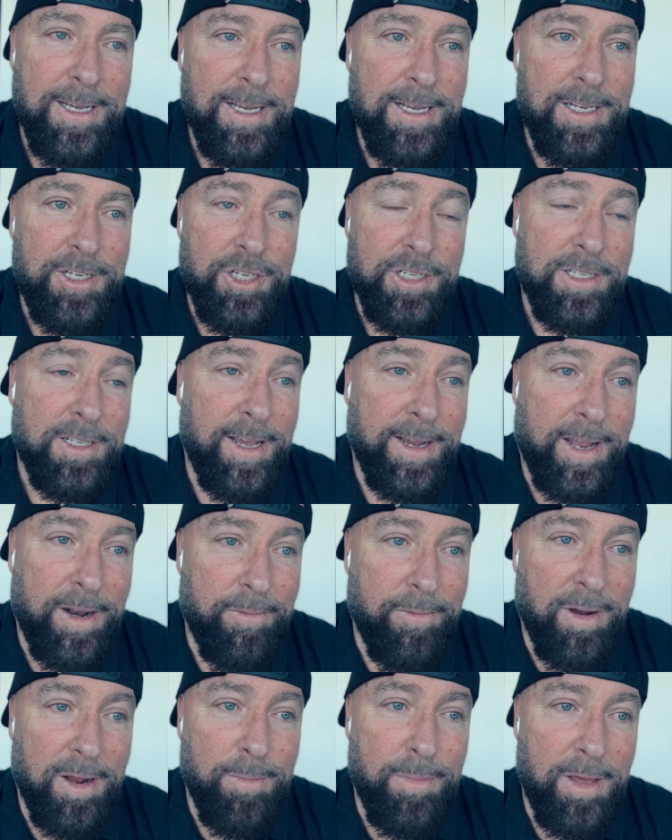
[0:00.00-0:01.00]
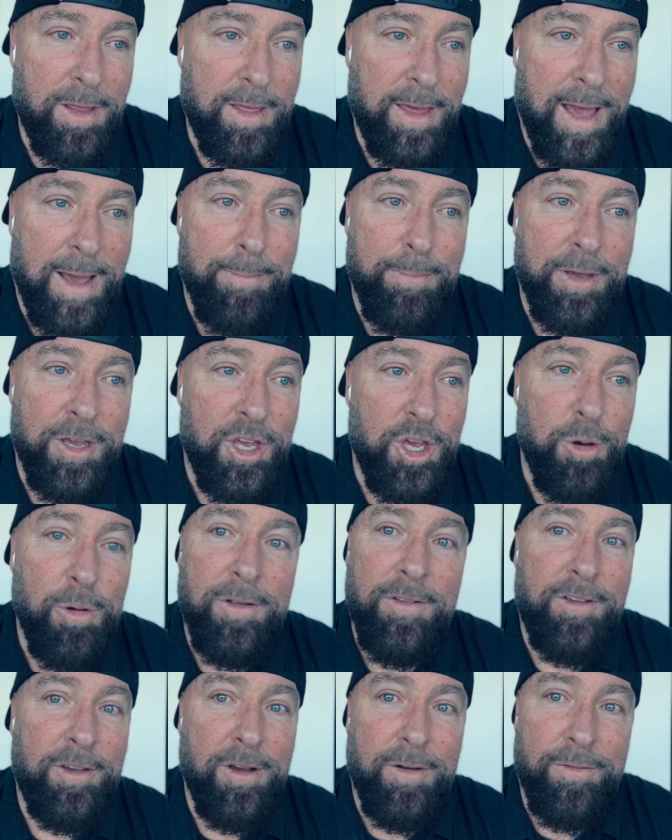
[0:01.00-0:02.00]
Just like in rugby, the
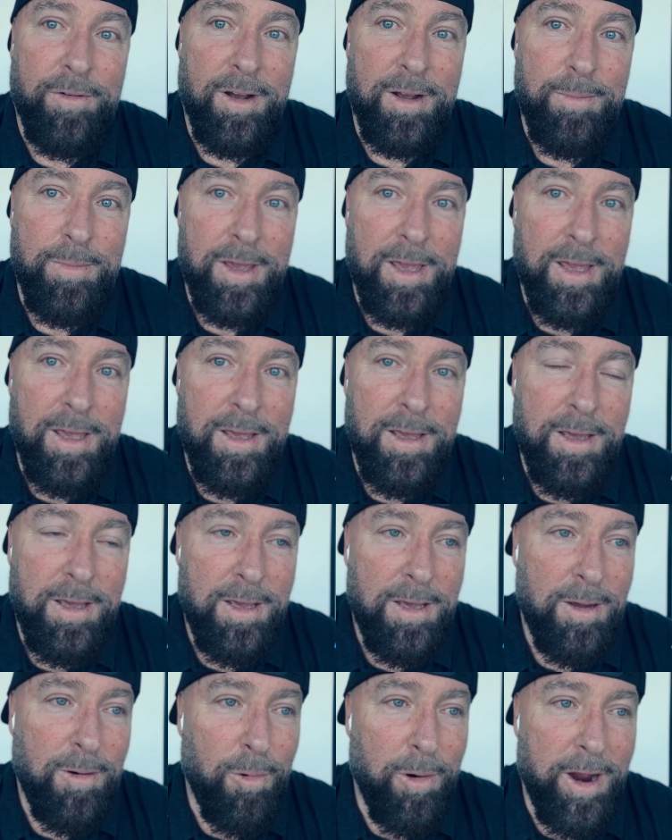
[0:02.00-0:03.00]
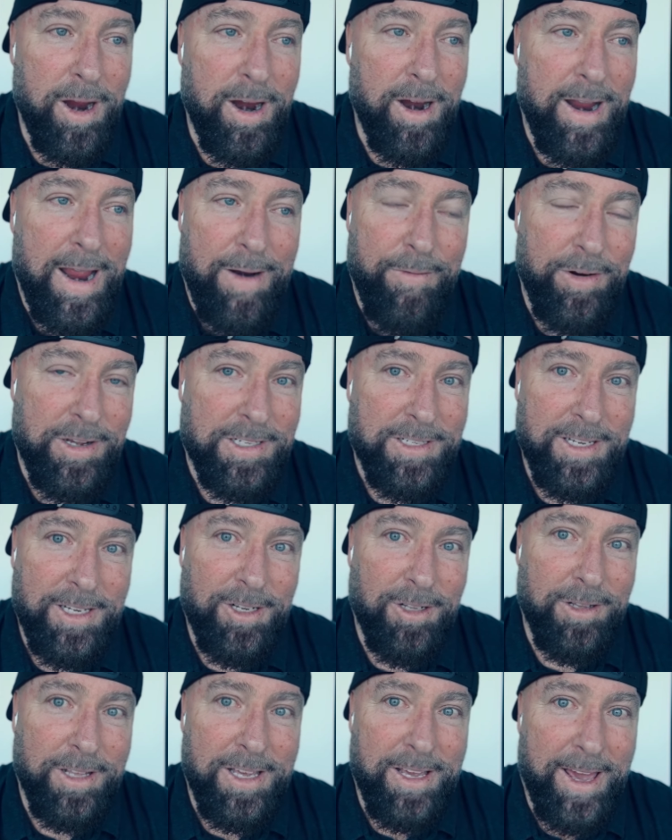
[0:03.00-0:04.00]
ambiguity of rugby, where every
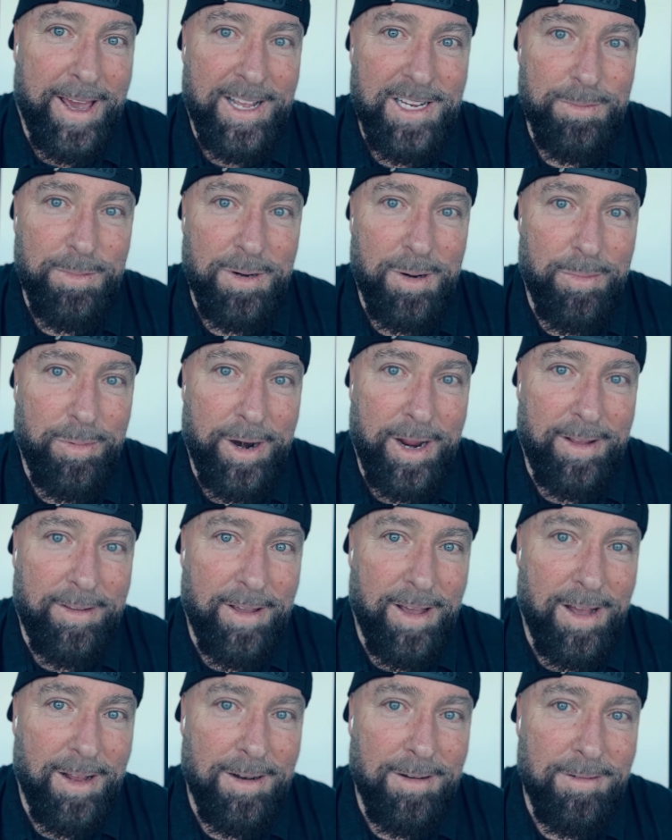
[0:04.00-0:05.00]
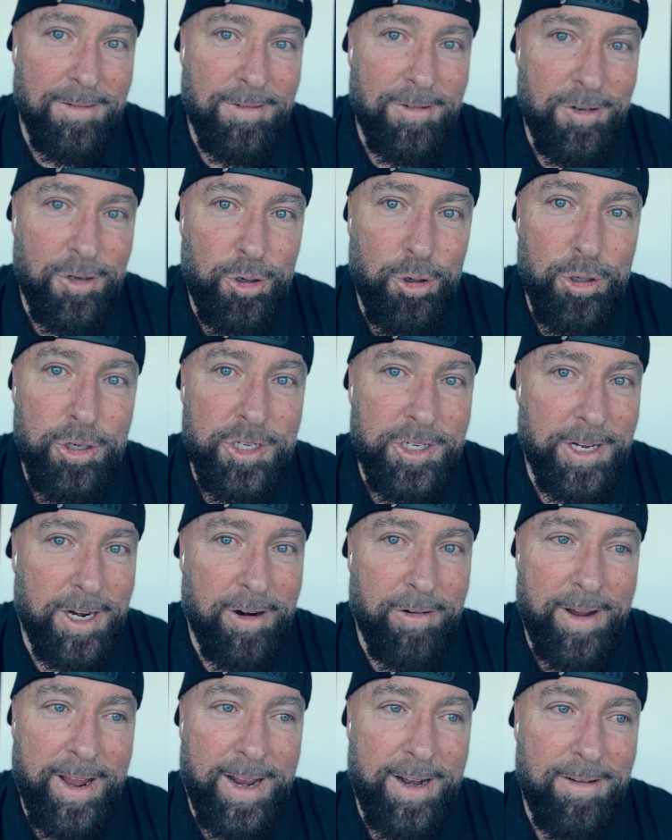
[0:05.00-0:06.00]
single engagement or breakdown could
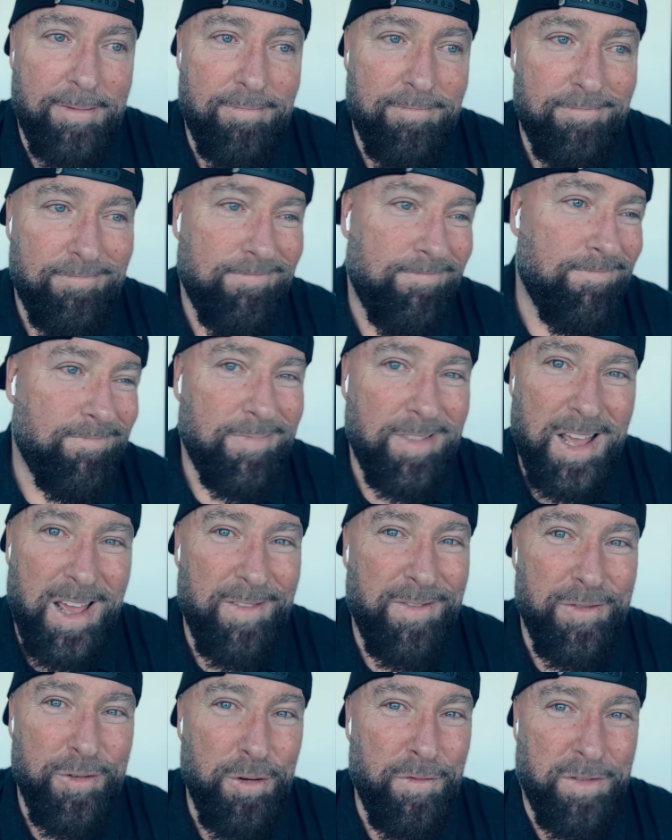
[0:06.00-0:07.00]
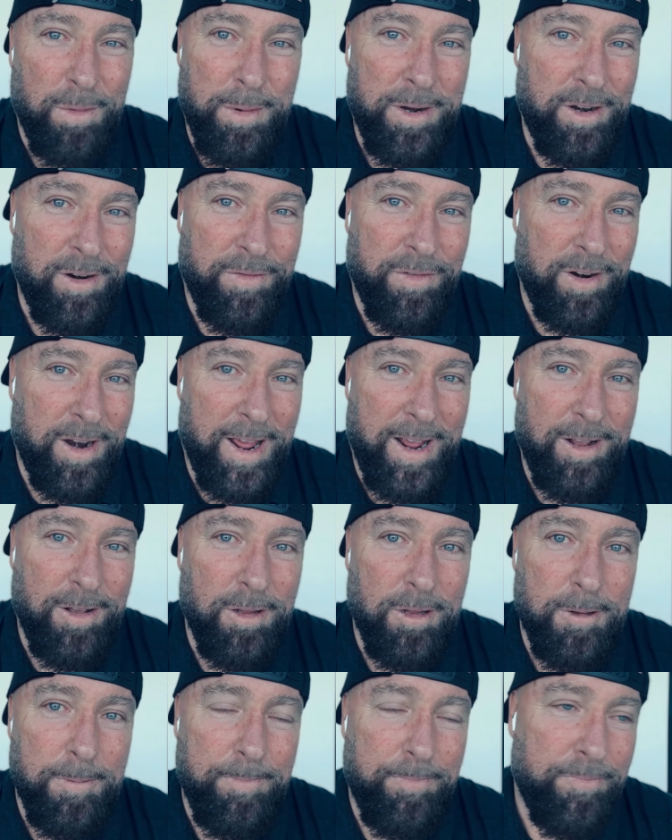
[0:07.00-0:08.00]
generate, if viewed from a different
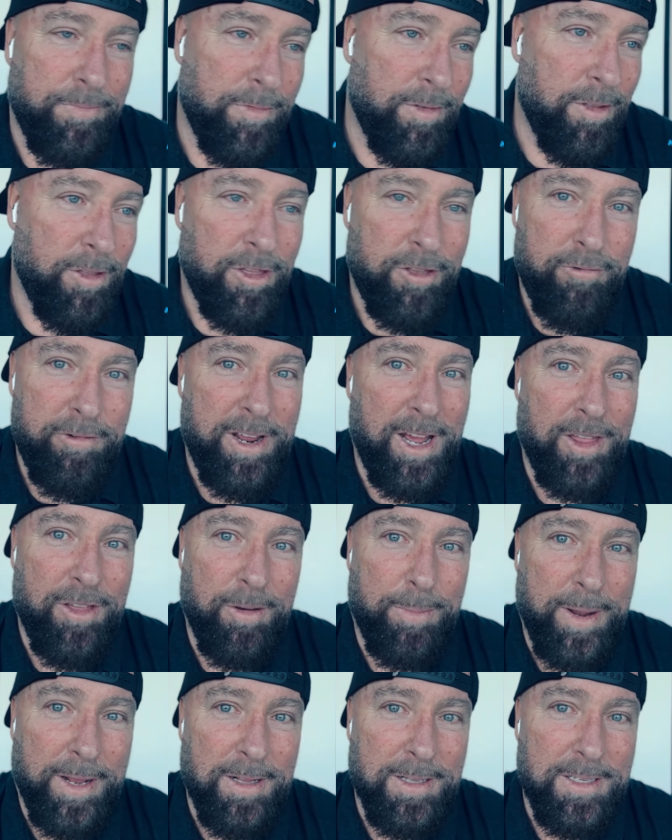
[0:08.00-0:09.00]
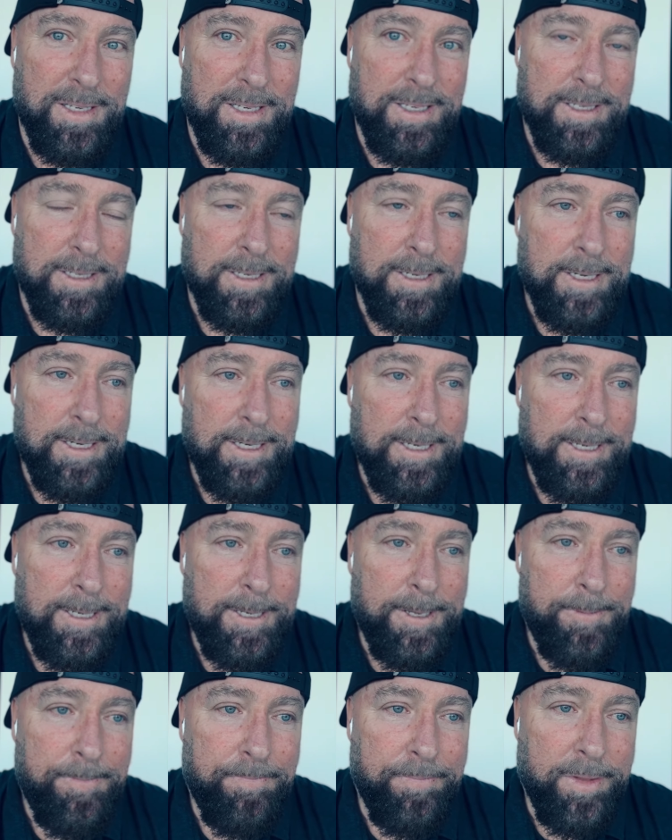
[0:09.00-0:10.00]
angle, three other penalties.
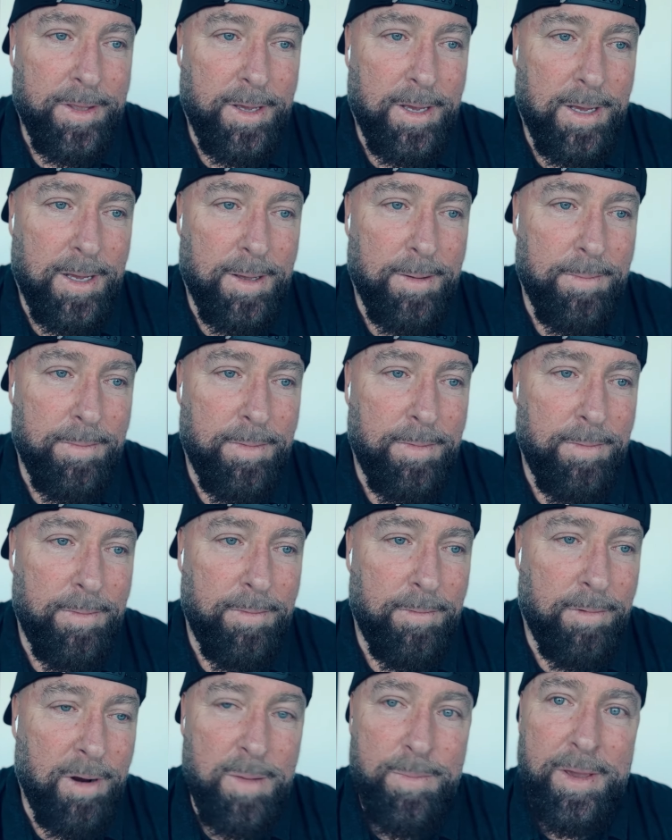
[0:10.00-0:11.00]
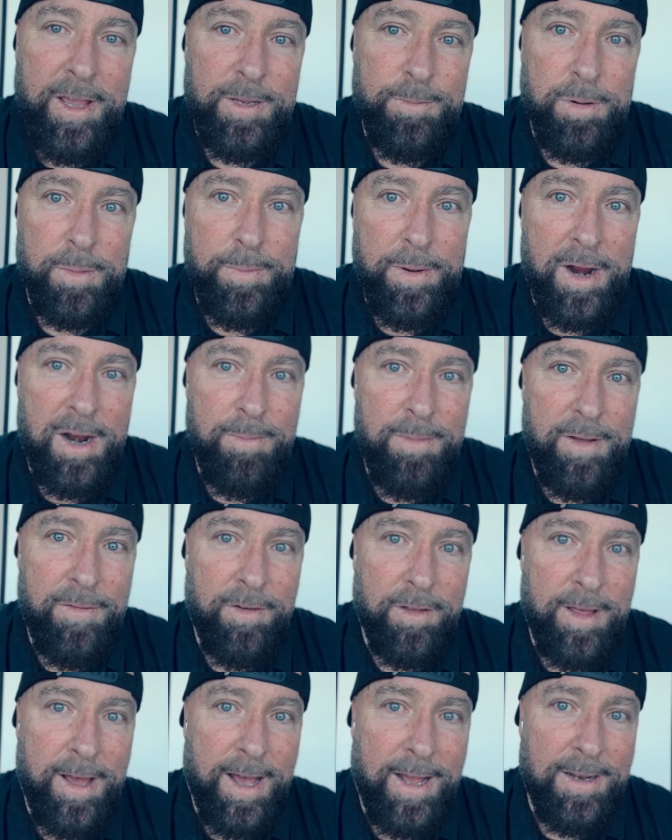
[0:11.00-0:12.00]
Um, rugby has prepared me
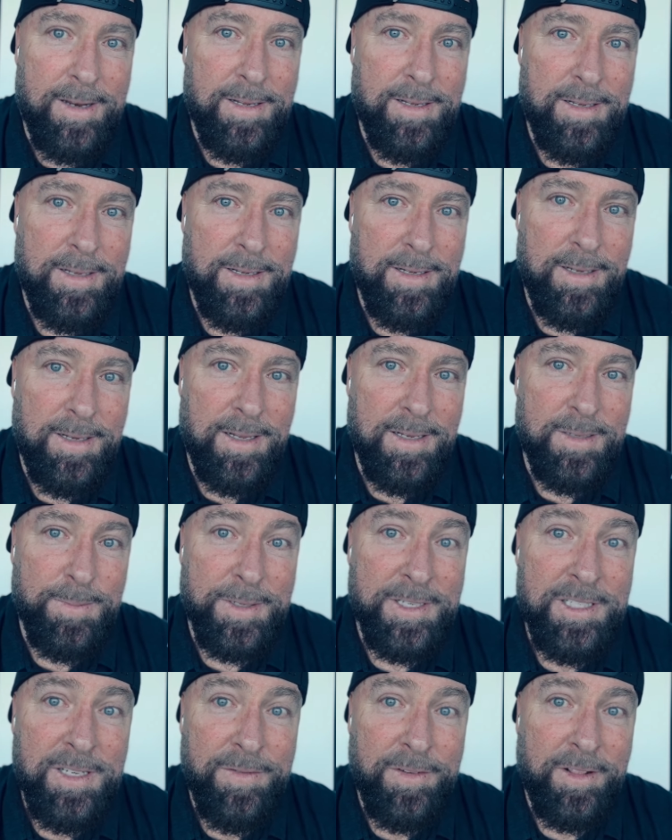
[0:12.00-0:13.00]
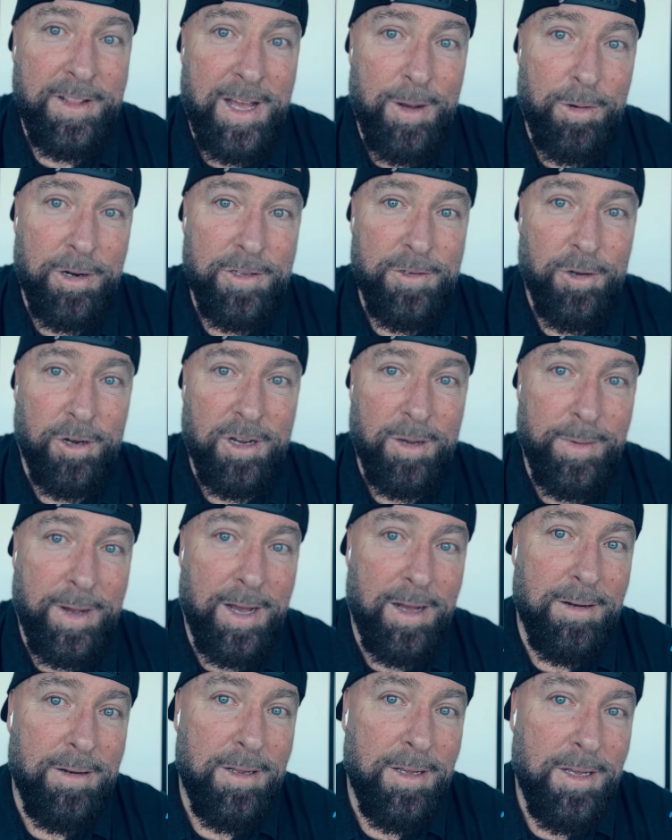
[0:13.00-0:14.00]
for that, and specifically I want to talk
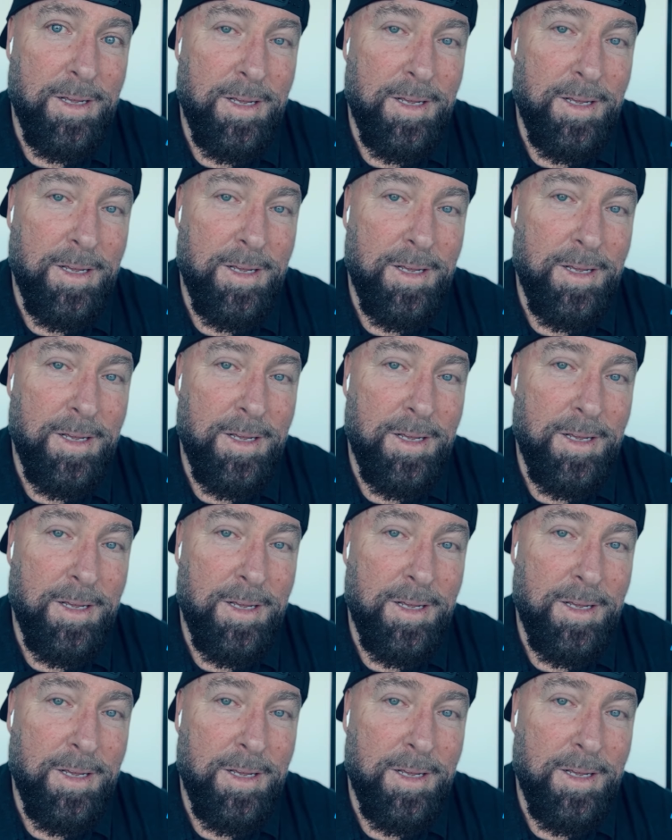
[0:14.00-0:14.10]
about